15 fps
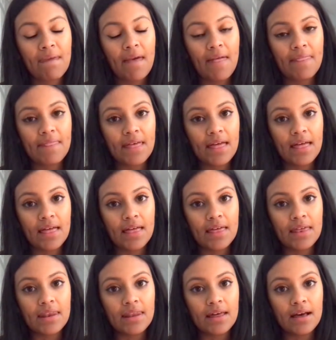and
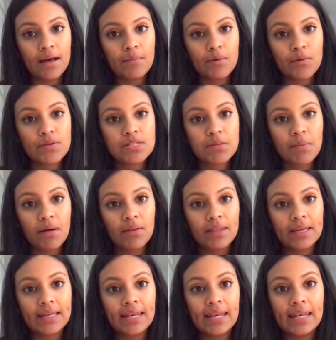then it was about
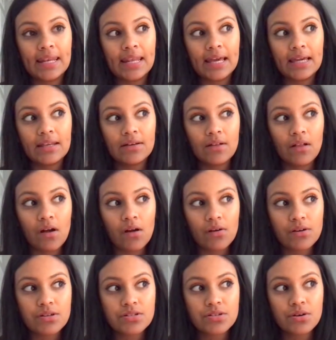like 9 o'clock
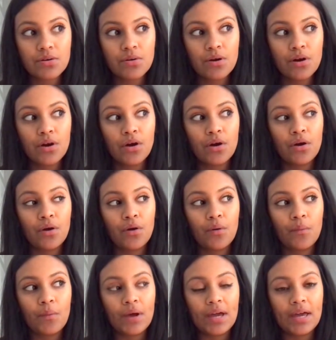or so
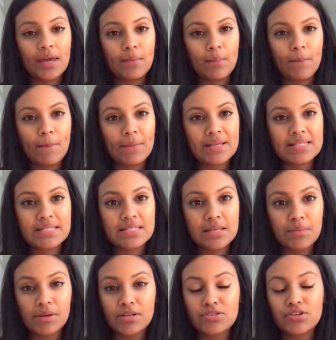when my
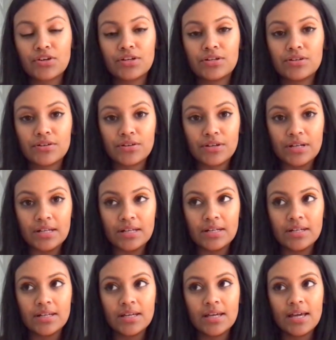stomach started hurting.
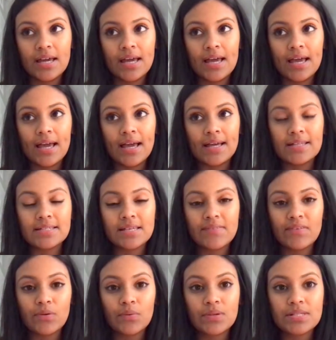And
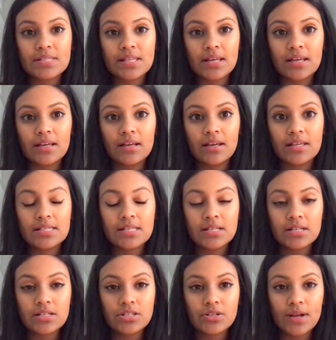David was like, "Is it a
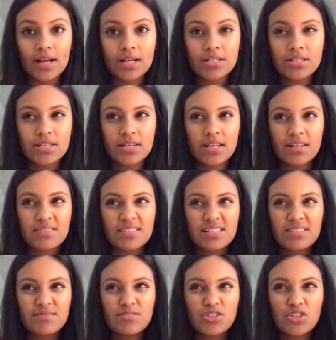contraction?" And I was like,
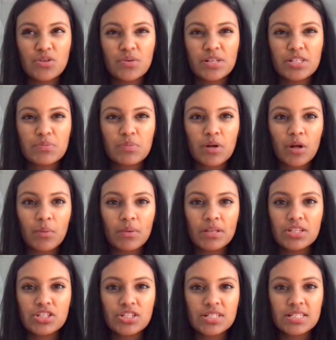"No, it's probably
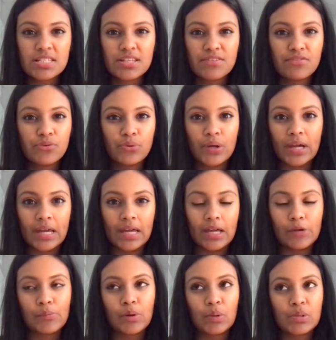just the food I ate.
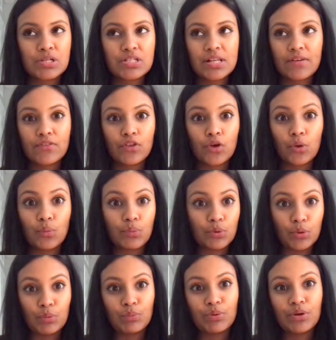I probably just have to go
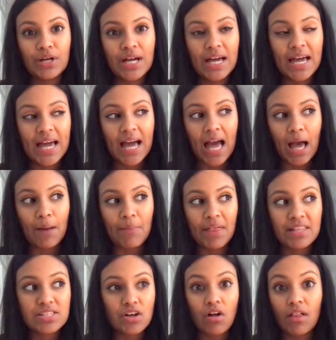poop."
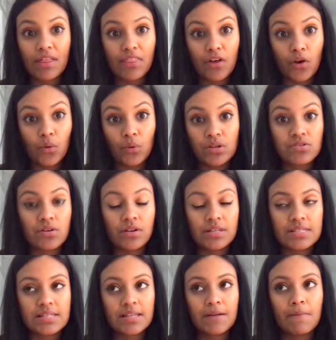That's all I thought it was,
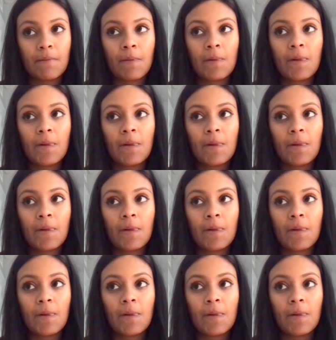honestly.